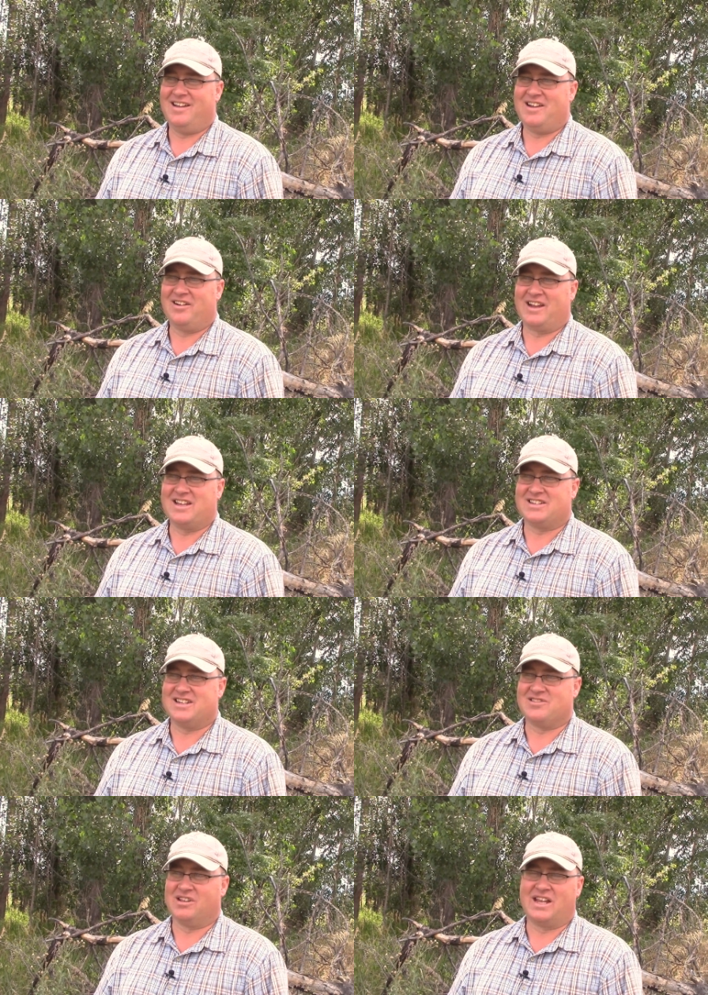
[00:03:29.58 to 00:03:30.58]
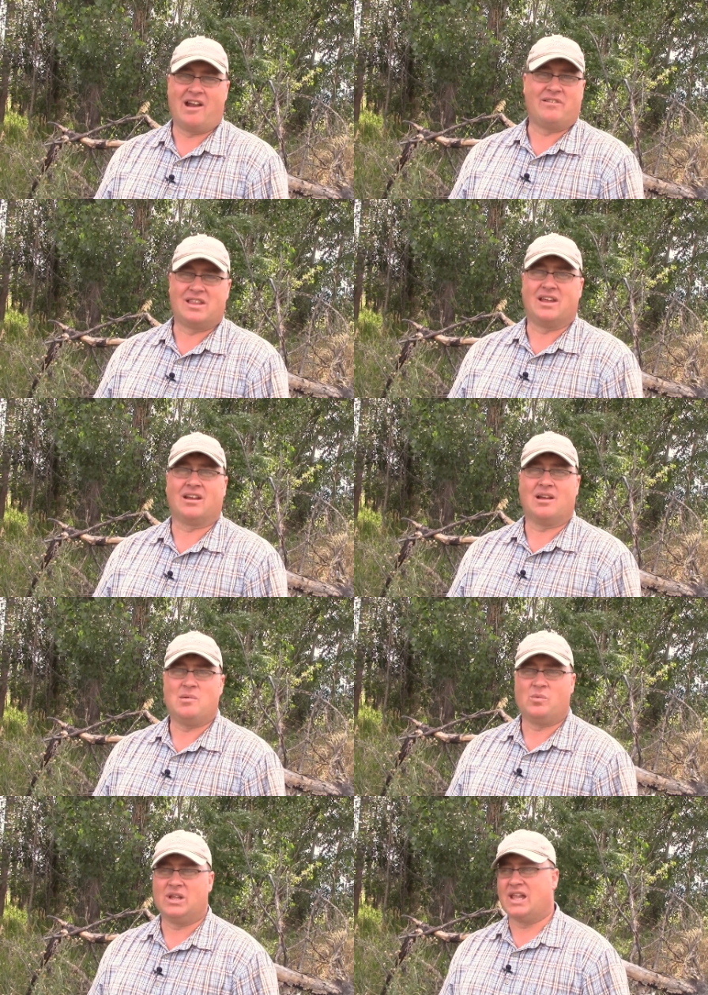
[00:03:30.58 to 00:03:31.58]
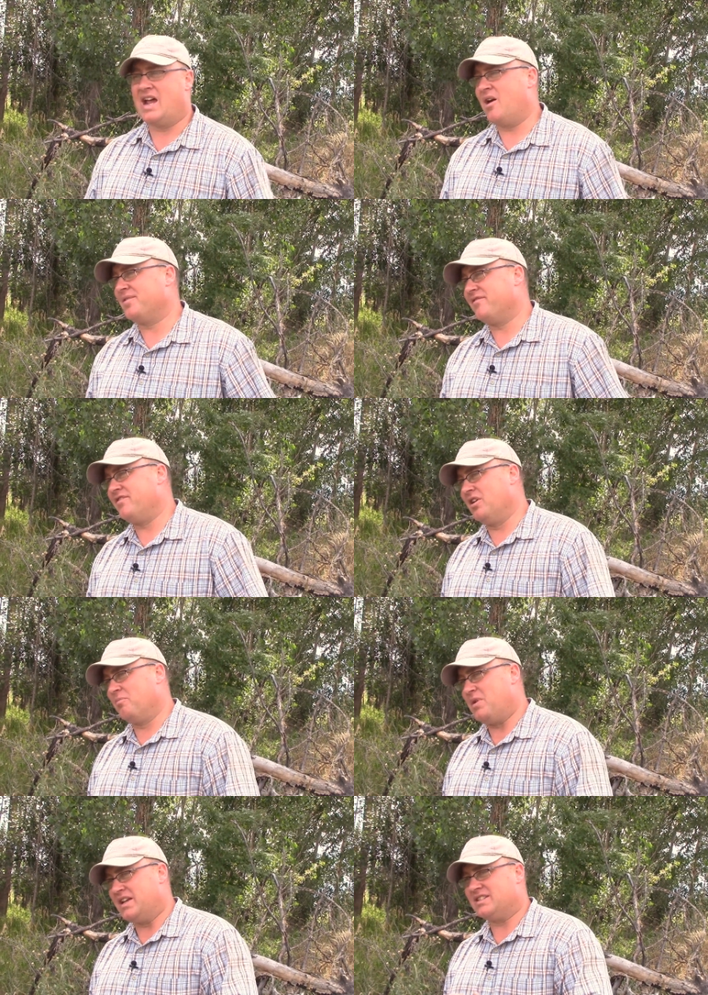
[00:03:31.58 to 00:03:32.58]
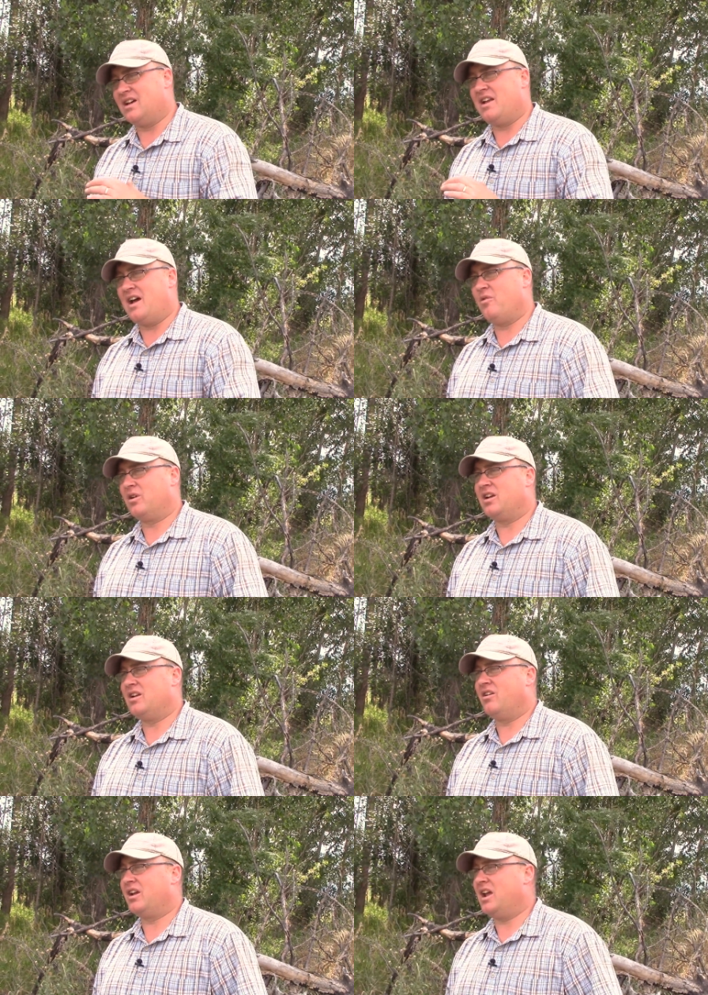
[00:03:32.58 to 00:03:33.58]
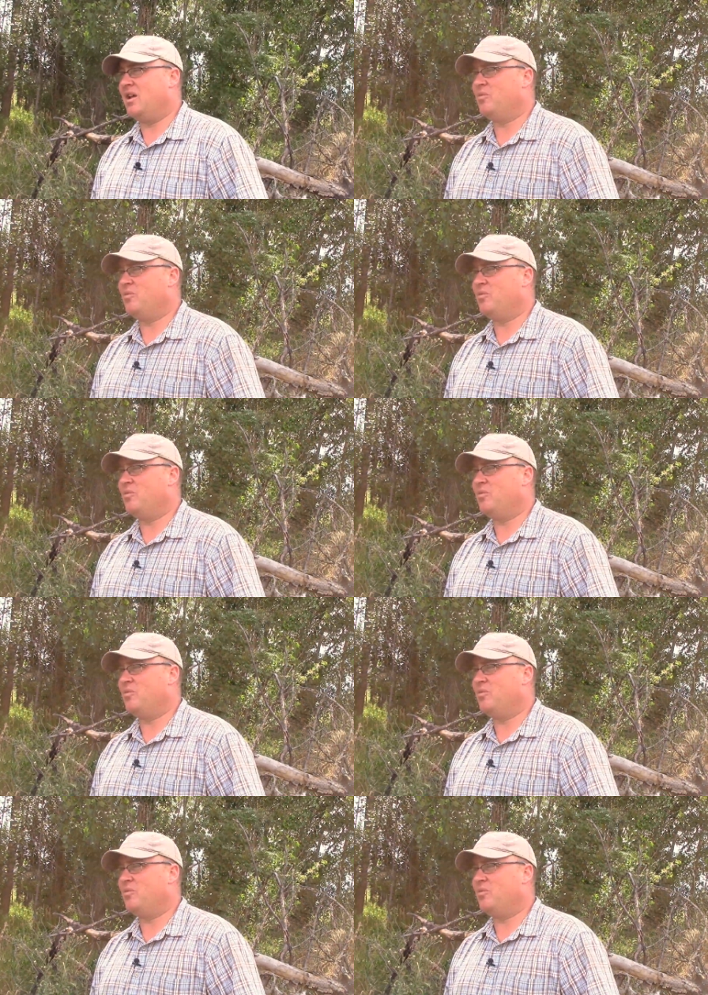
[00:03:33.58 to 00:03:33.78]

irrigation is really everything. I mean, we lay out the field based on how we're going to irrigate.